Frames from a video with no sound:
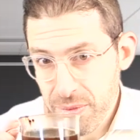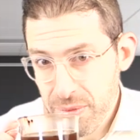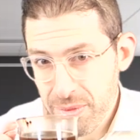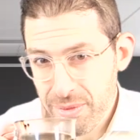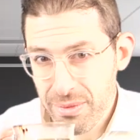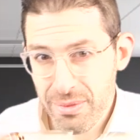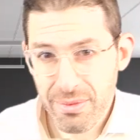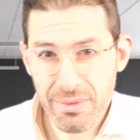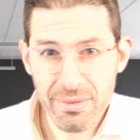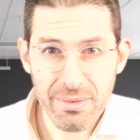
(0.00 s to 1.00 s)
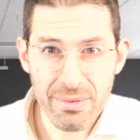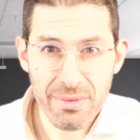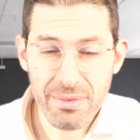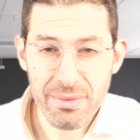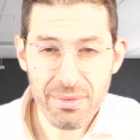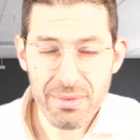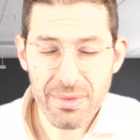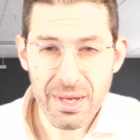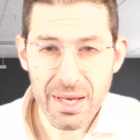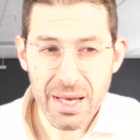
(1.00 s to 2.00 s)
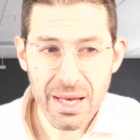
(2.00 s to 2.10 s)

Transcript: Nothing is said.